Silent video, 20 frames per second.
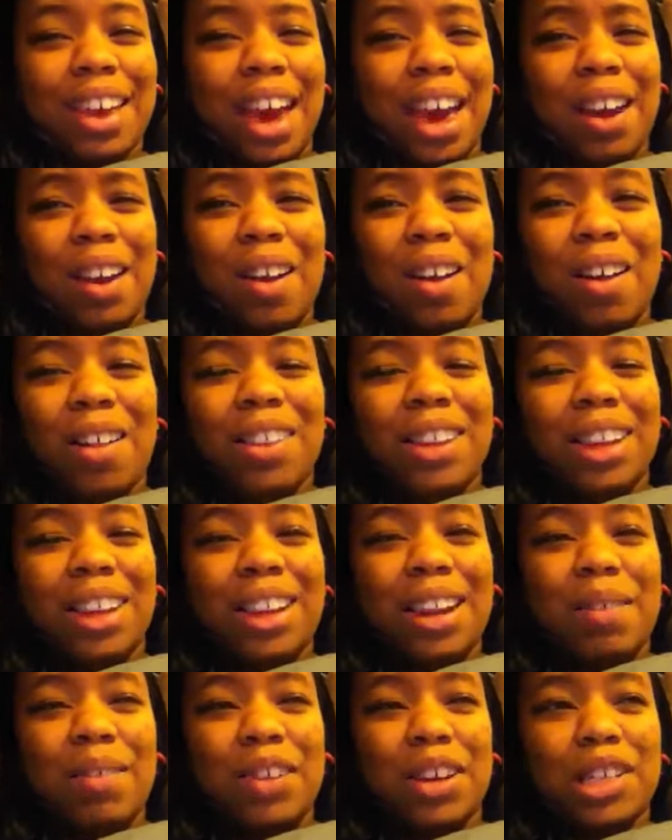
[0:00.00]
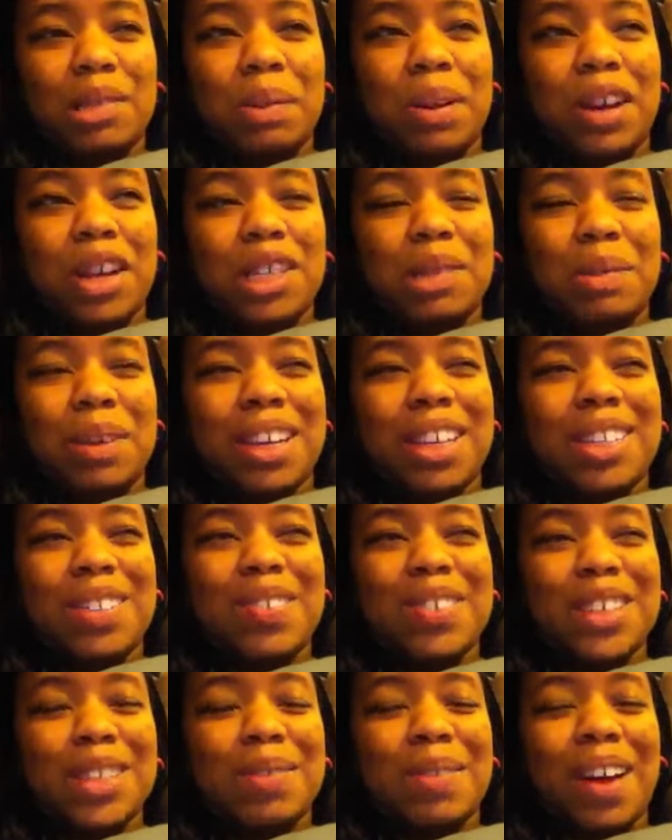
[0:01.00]
at all that he'd ever experienced. Because
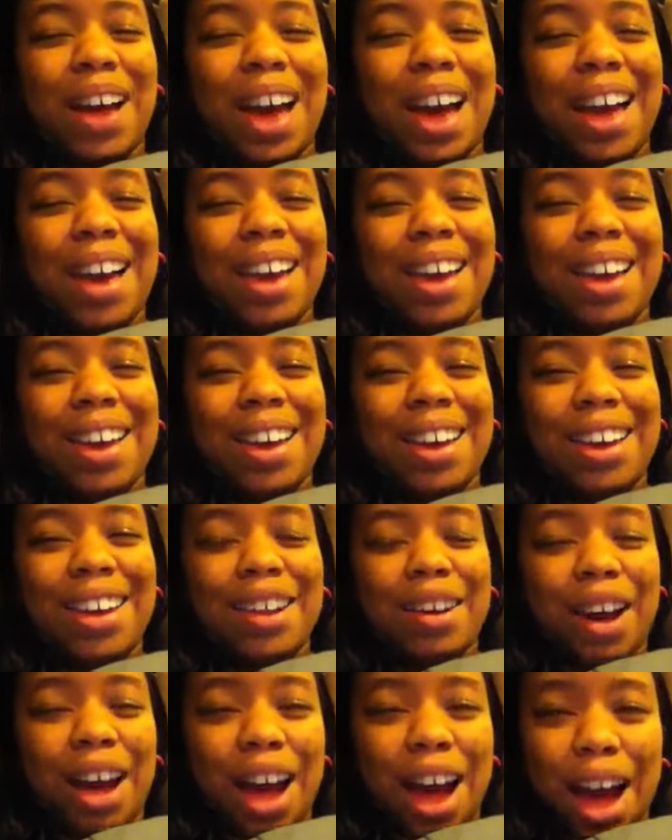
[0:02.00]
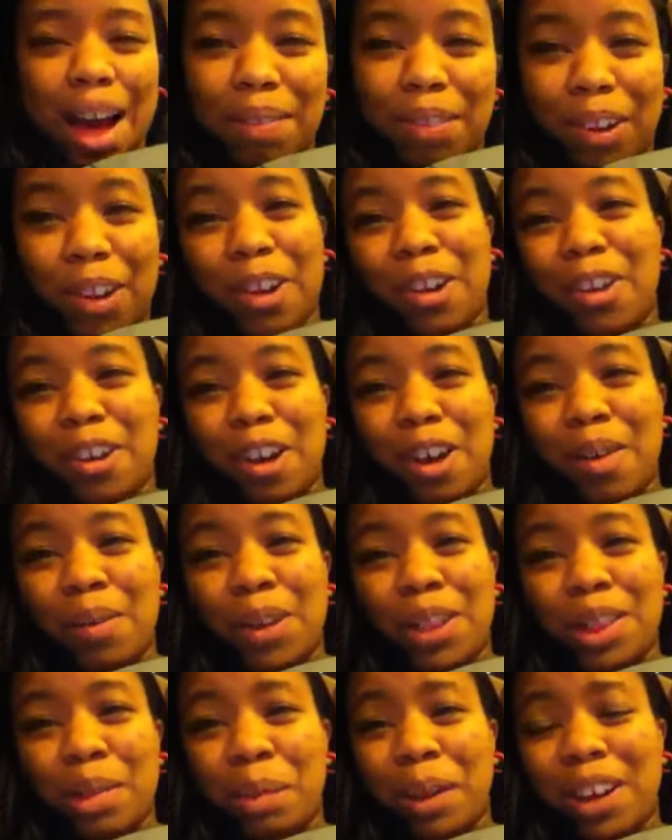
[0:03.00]
first of all, I'm the girl
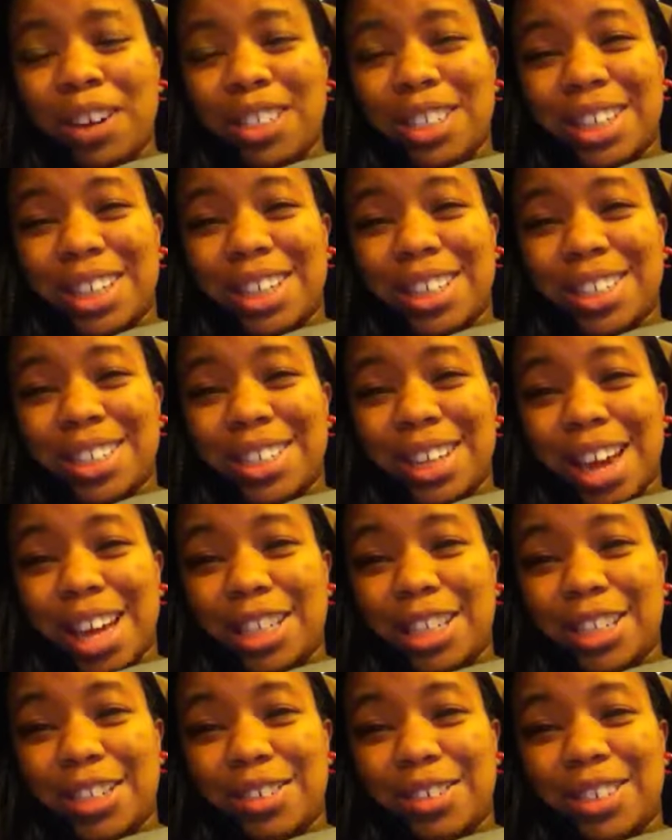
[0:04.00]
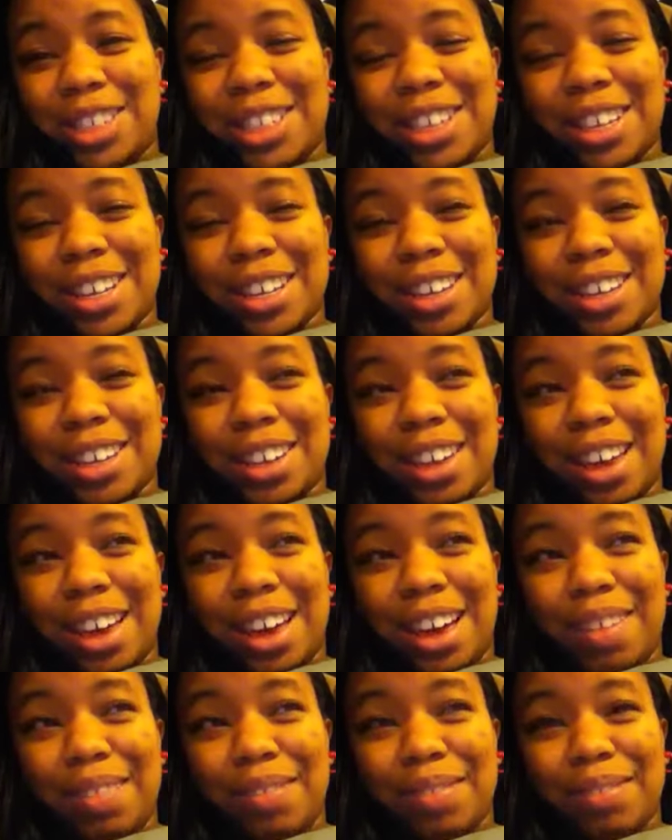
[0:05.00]
with the piercings, the tattoos,
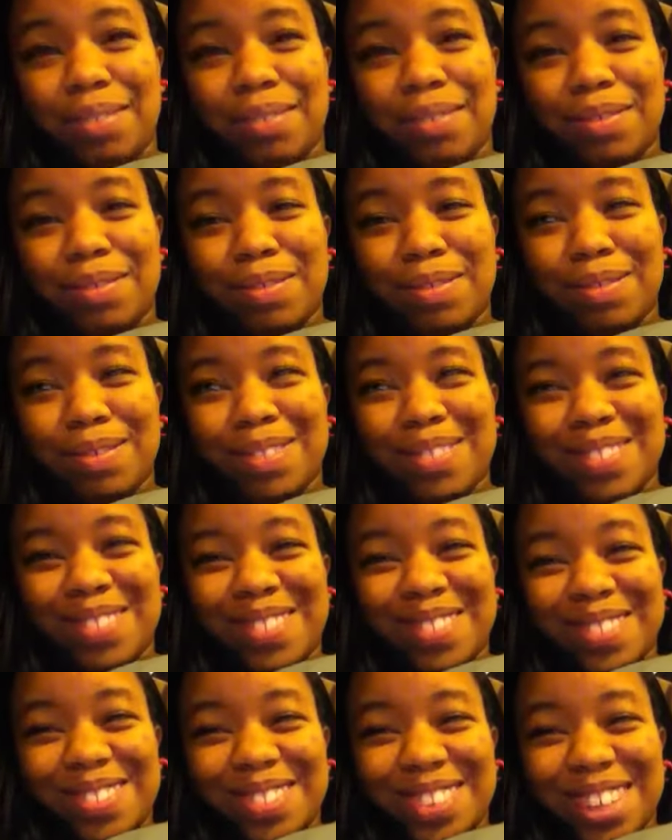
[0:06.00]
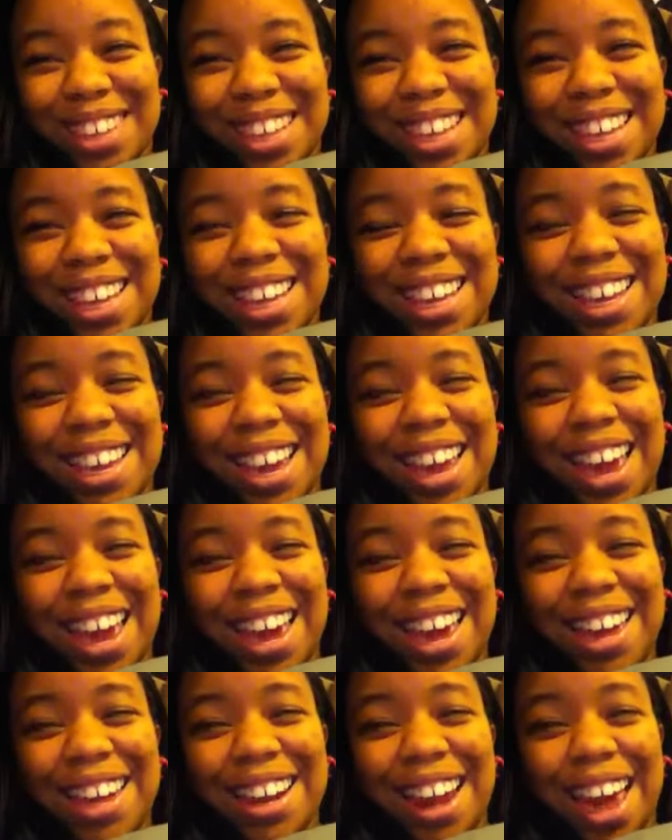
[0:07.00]
and
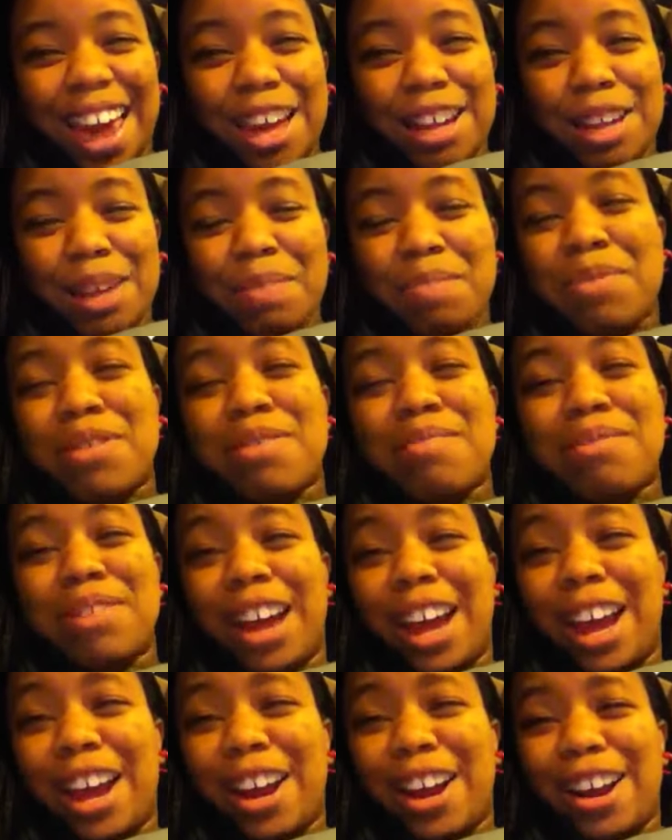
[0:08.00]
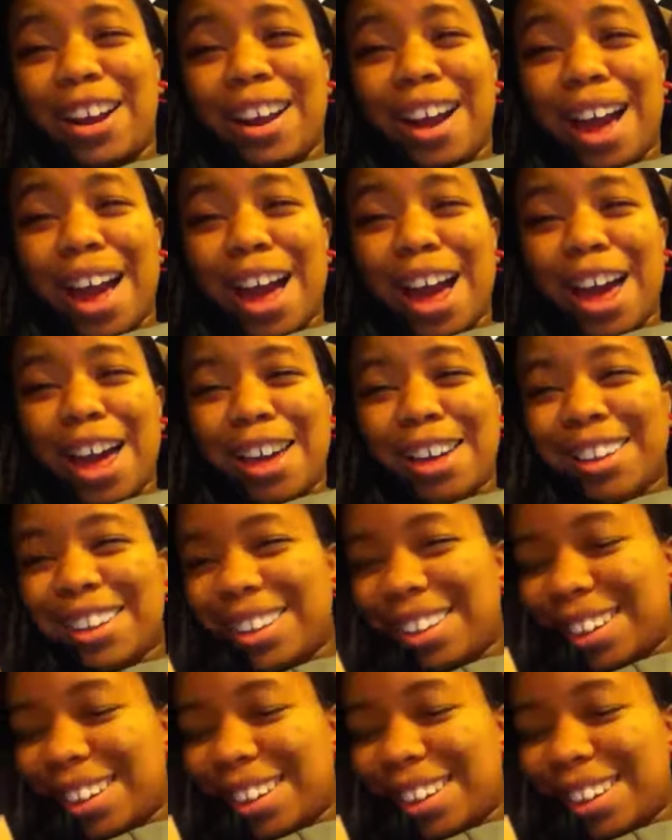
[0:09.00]
I had like purple hair. I